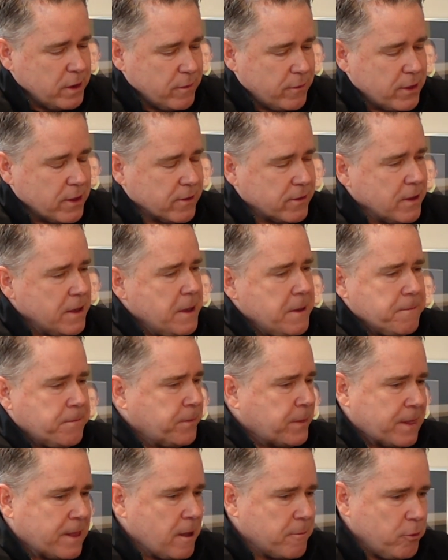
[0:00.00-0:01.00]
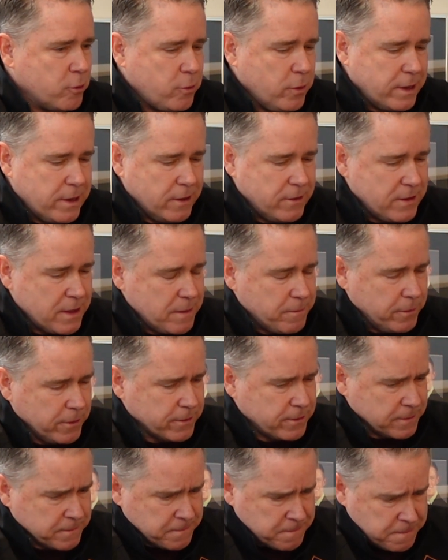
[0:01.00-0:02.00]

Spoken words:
of this. Couple quick examples.